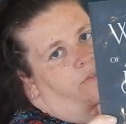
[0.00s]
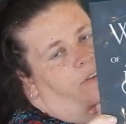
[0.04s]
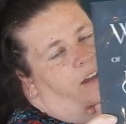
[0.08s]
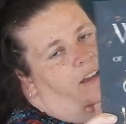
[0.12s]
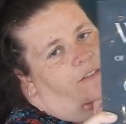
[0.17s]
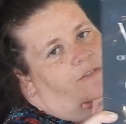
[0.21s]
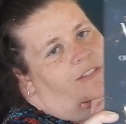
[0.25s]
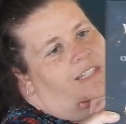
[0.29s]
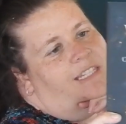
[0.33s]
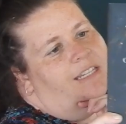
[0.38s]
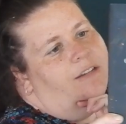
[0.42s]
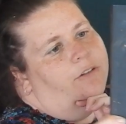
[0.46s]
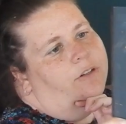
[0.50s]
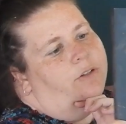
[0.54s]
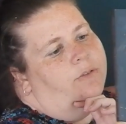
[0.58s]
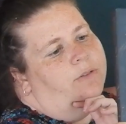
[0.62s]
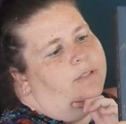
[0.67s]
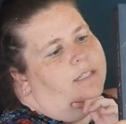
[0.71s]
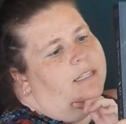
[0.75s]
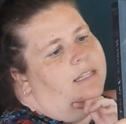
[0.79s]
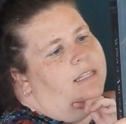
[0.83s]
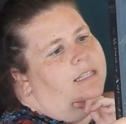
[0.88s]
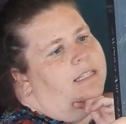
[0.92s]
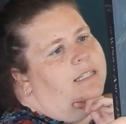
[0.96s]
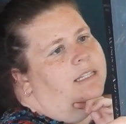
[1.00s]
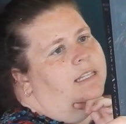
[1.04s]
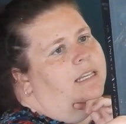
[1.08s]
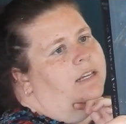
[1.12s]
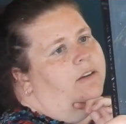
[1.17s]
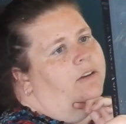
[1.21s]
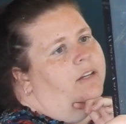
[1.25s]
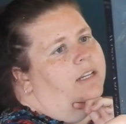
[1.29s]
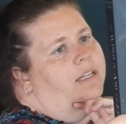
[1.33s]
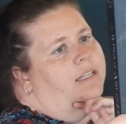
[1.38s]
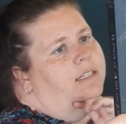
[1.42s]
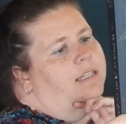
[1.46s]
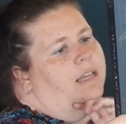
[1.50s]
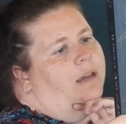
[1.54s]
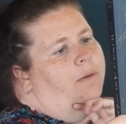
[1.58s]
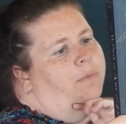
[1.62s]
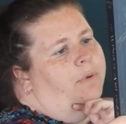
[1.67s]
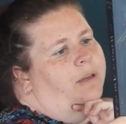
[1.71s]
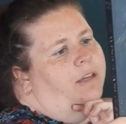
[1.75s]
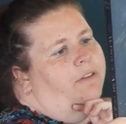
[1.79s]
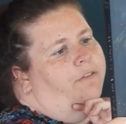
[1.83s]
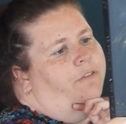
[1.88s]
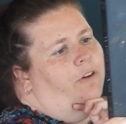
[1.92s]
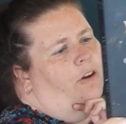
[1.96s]
5 serials in this series, and
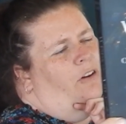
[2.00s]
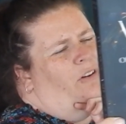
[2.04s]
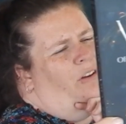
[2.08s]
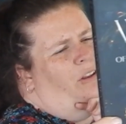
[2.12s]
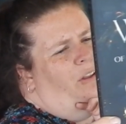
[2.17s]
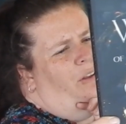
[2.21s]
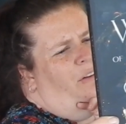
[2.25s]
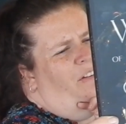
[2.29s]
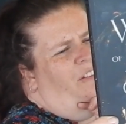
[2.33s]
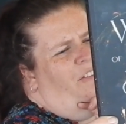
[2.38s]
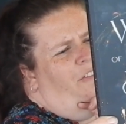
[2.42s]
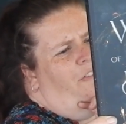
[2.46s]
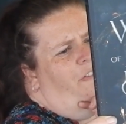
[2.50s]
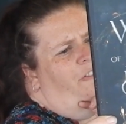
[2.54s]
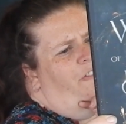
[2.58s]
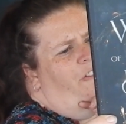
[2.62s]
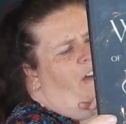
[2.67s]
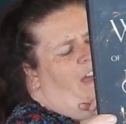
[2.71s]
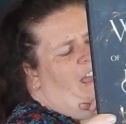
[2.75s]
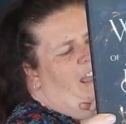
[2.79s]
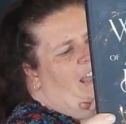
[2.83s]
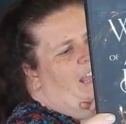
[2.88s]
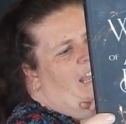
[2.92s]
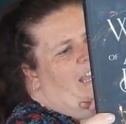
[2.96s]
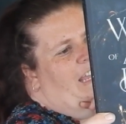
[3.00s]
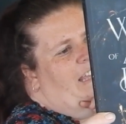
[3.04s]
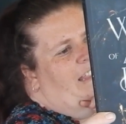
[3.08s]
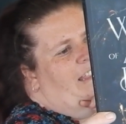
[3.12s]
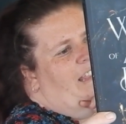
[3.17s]
we're following fae